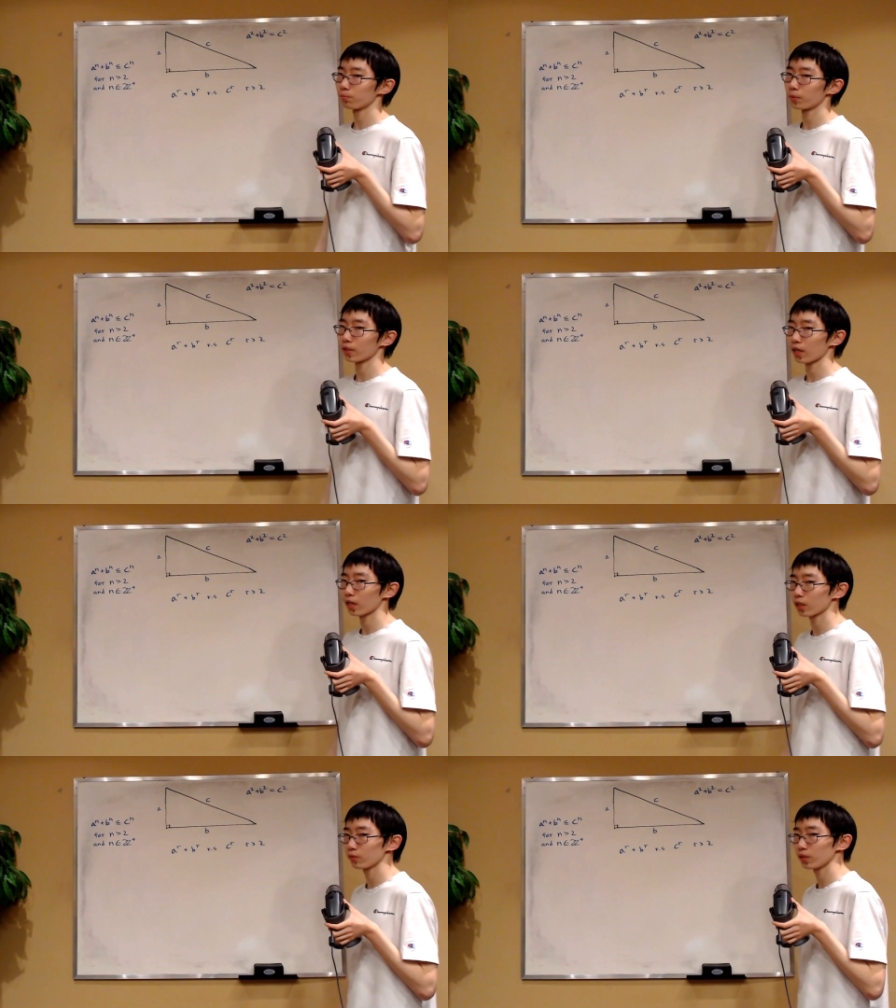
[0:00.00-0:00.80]
But how
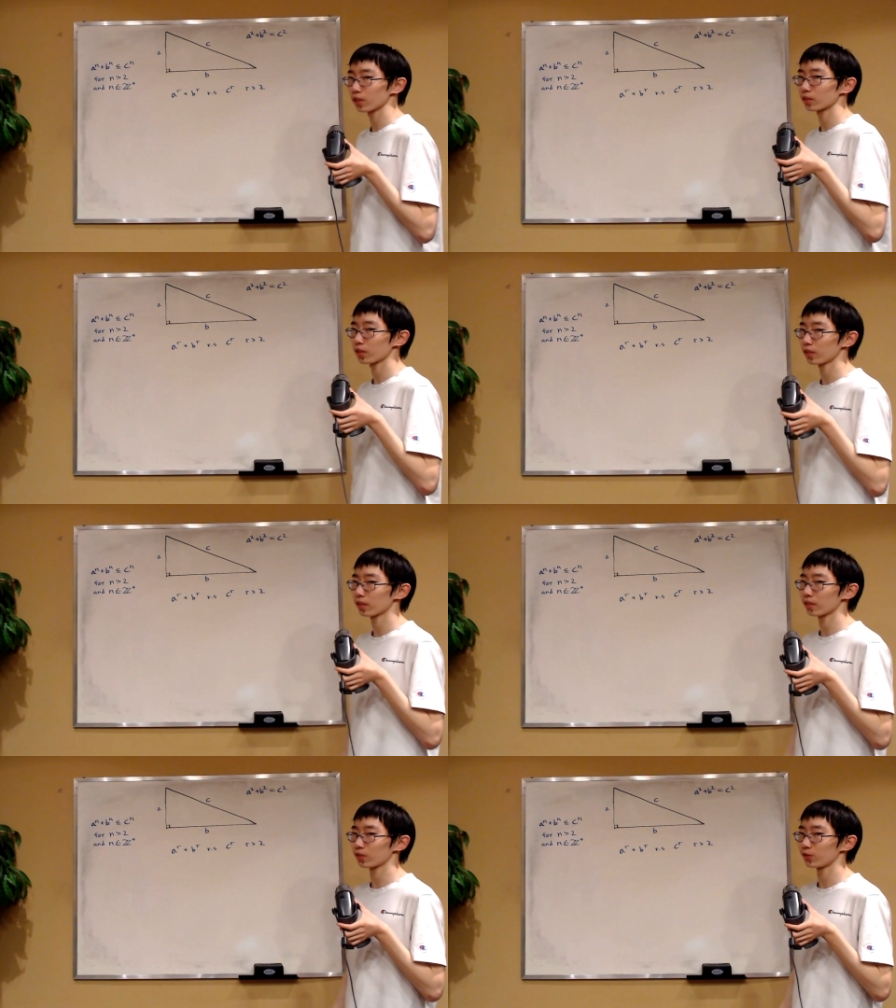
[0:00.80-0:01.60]
can we extend
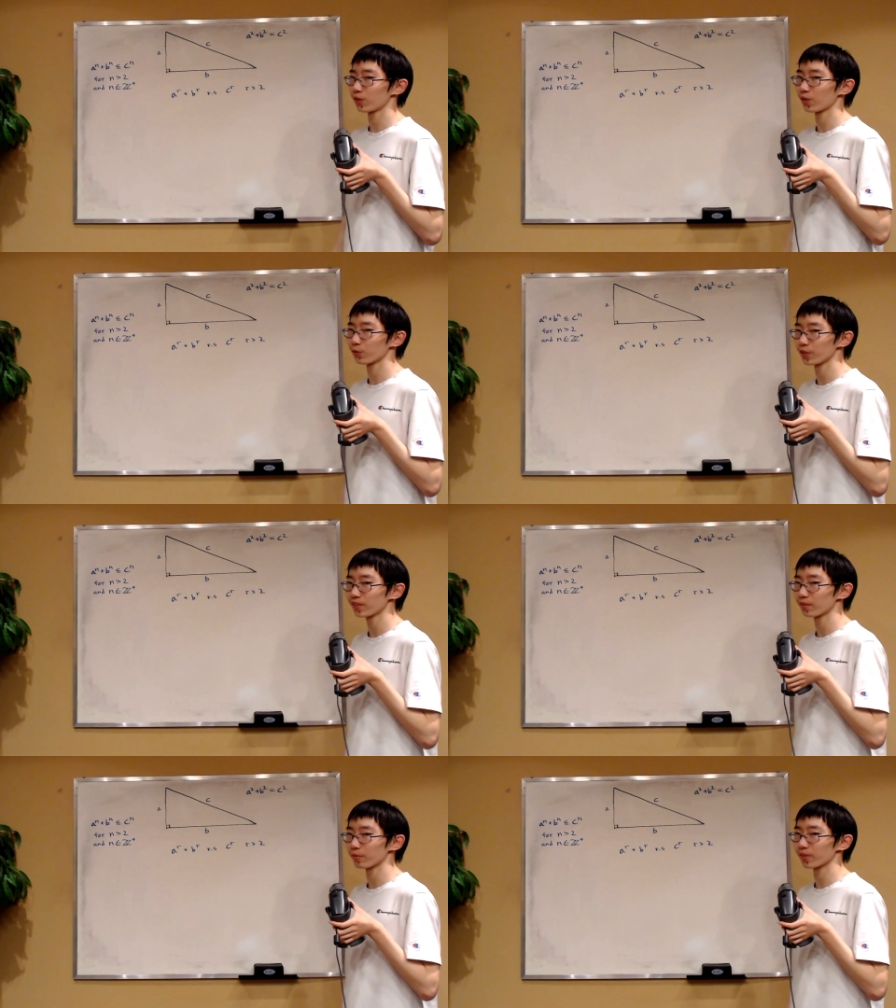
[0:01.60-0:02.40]
that to all real
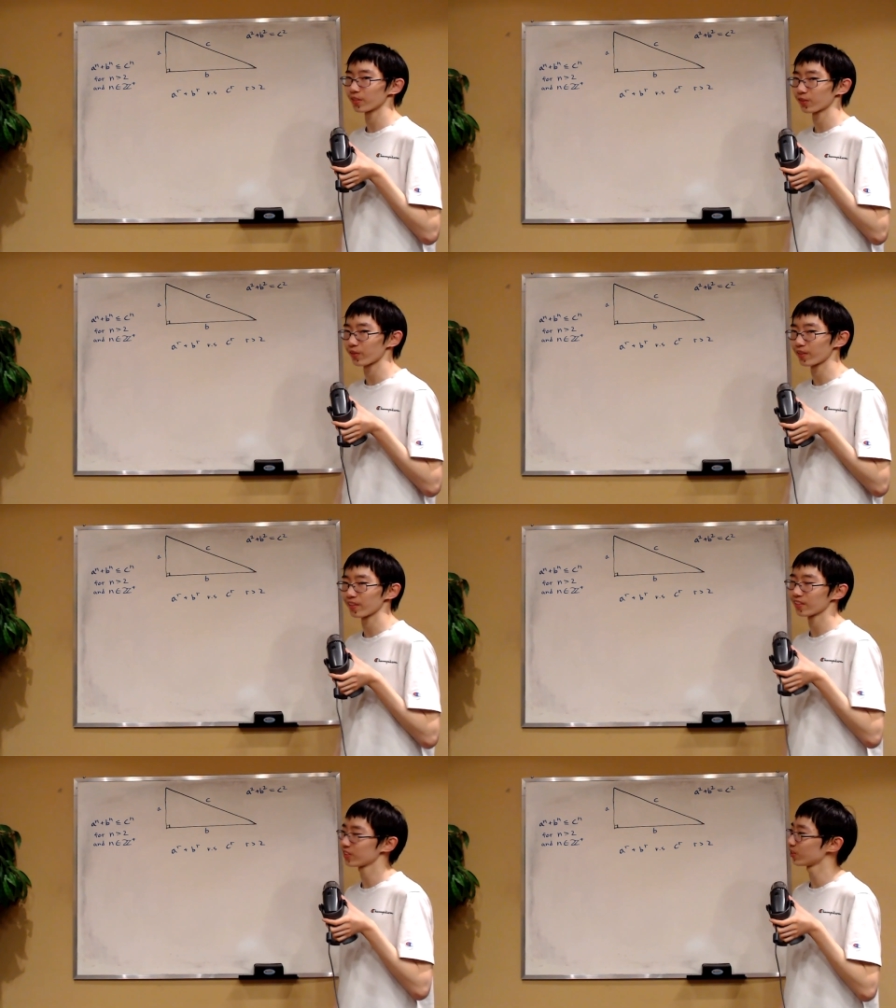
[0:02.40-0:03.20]
numbers greater
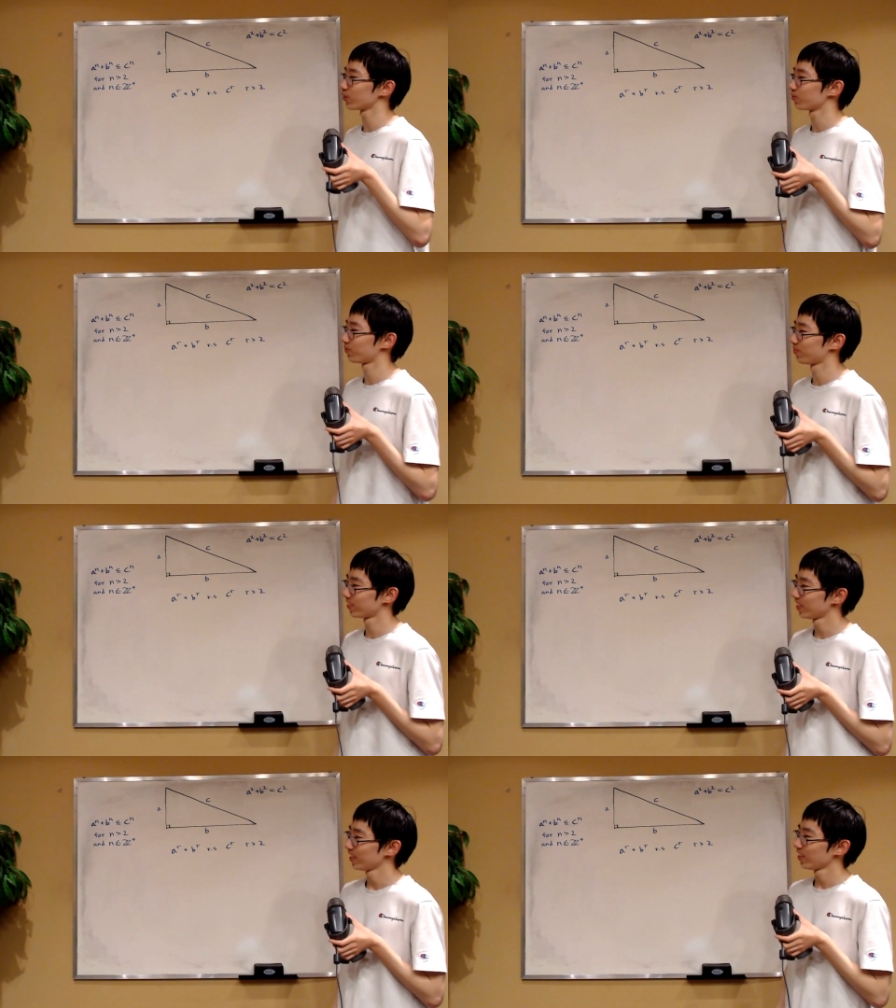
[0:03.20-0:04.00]
than two?
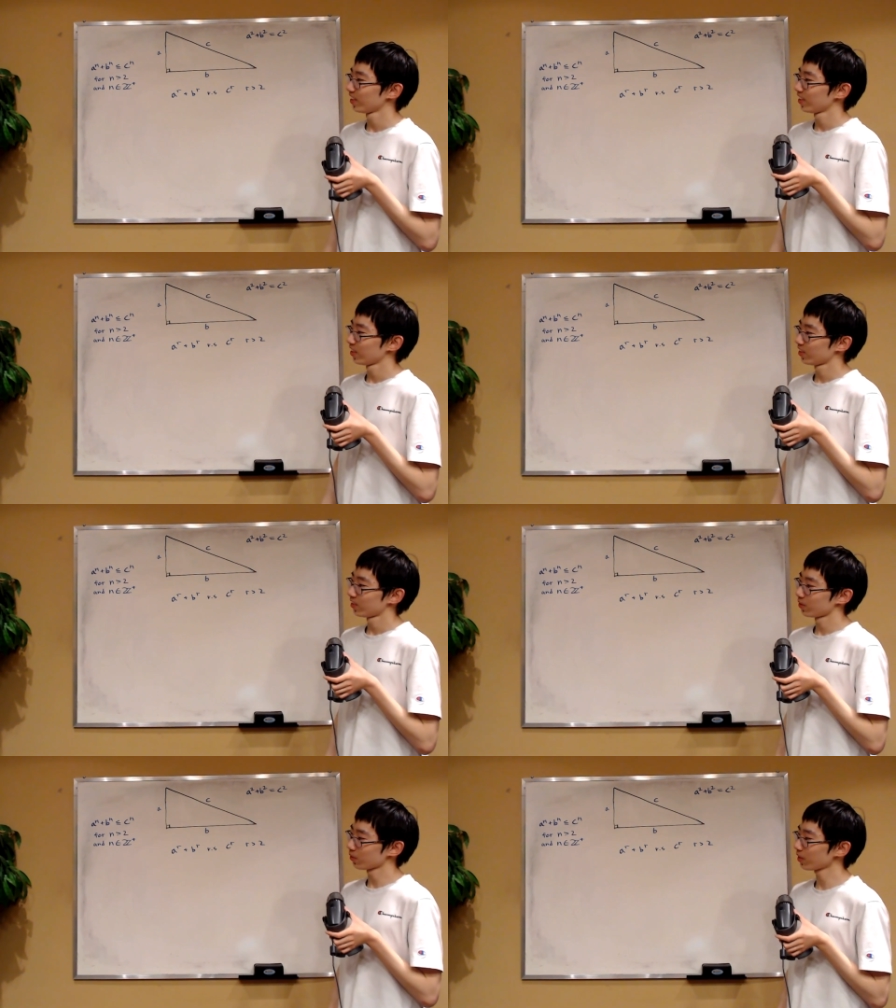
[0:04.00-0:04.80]

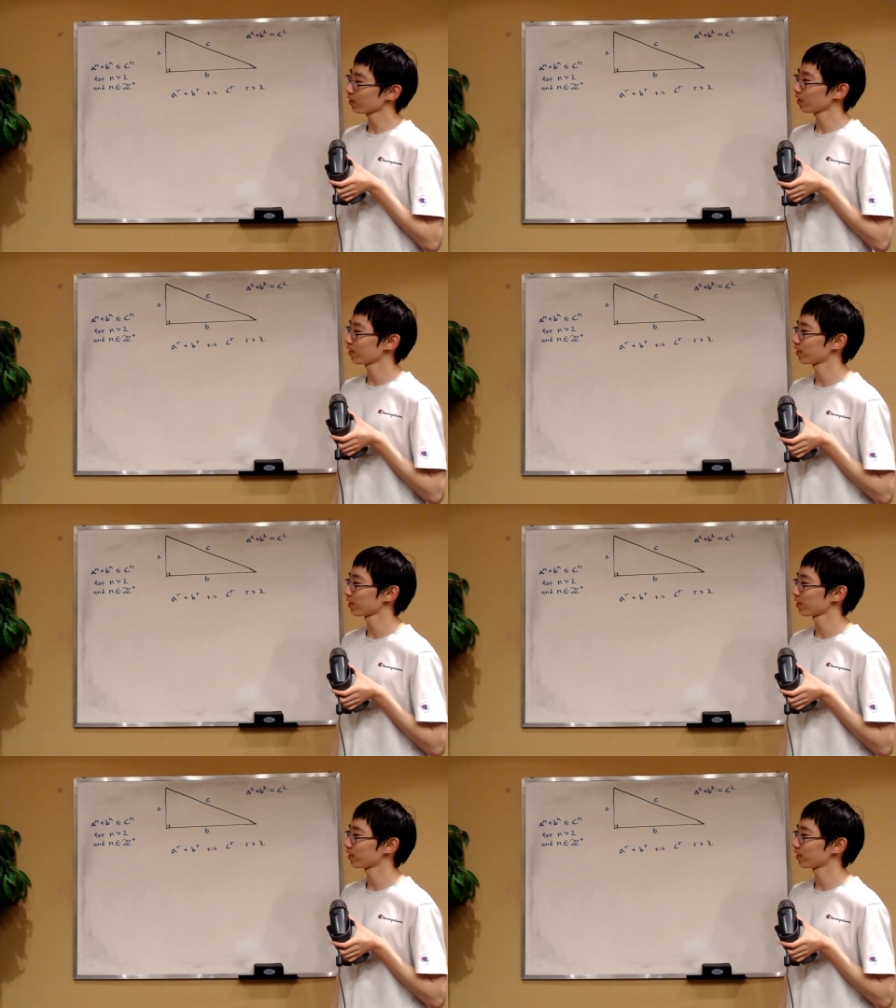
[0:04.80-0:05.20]
Well,